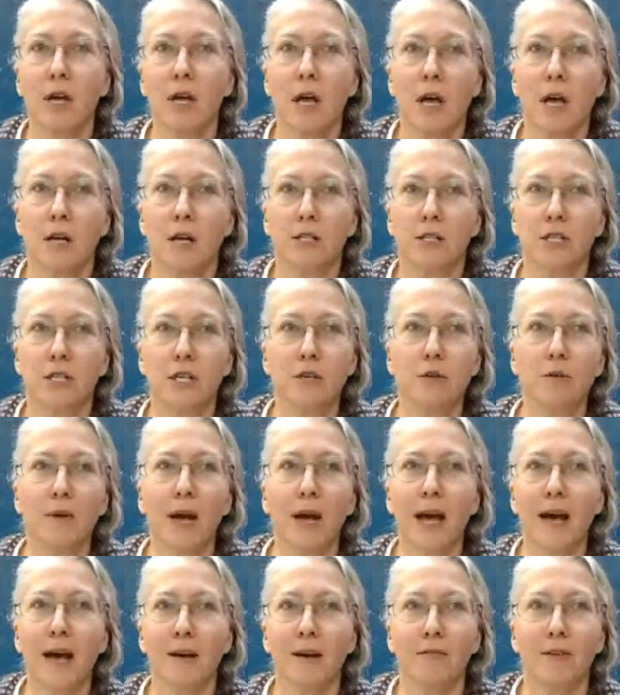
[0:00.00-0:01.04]
Do you
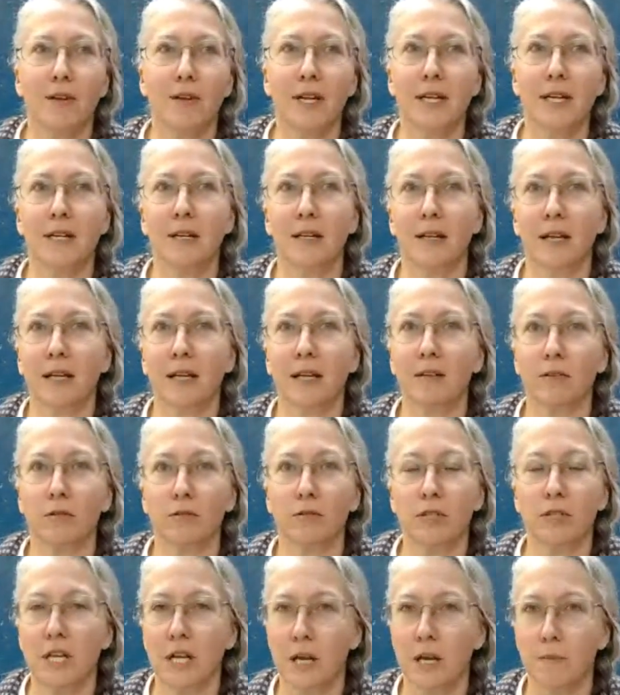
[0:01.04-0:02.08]
have any like little
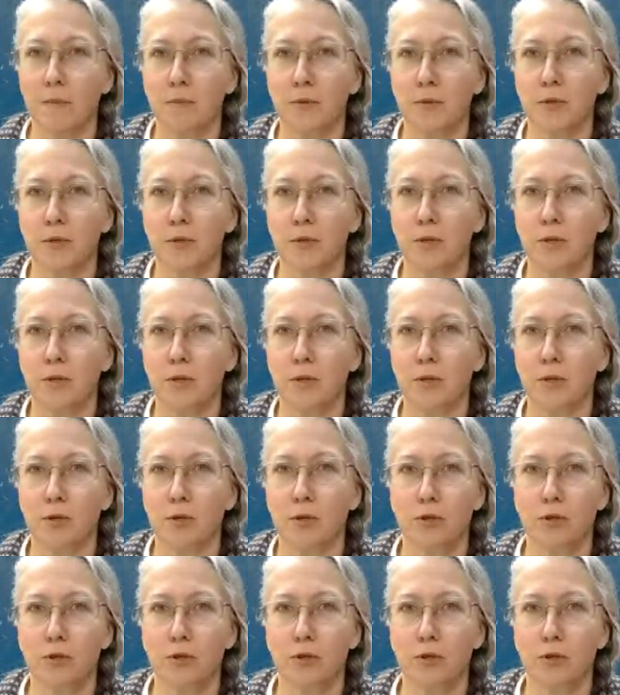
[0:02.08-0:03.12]
tips or
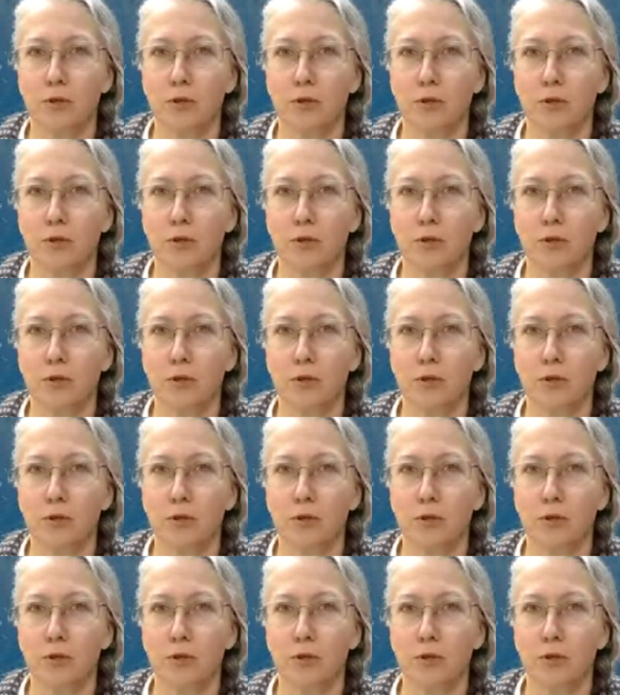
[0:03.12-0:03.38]
tricks